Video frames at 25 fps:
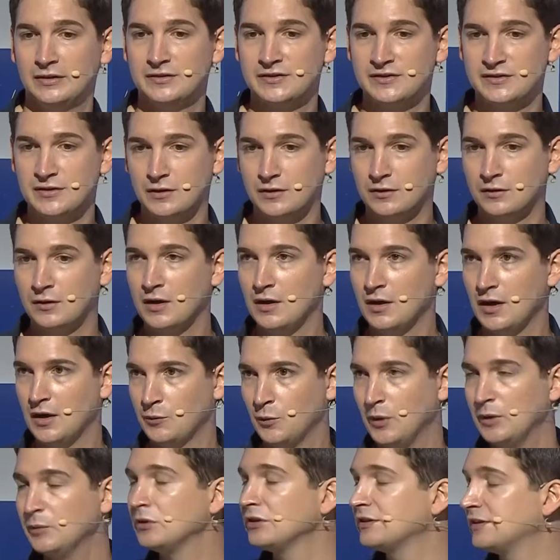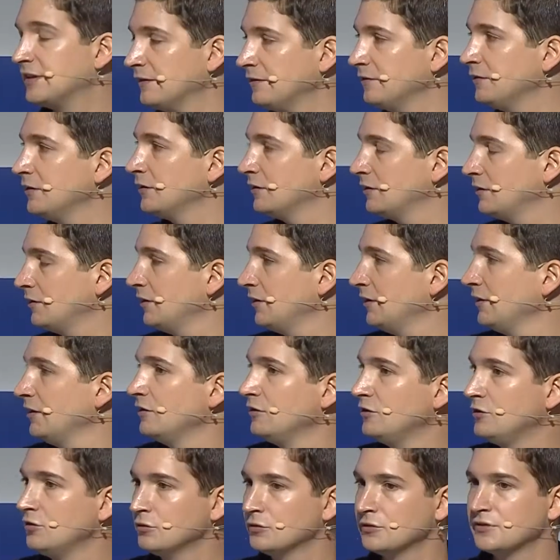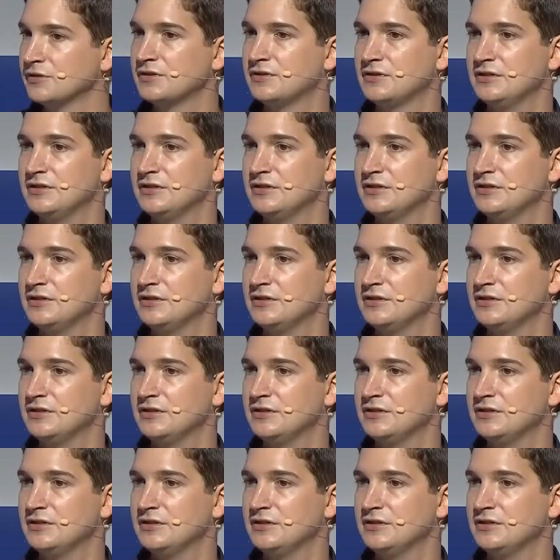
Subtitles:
So we will definitely use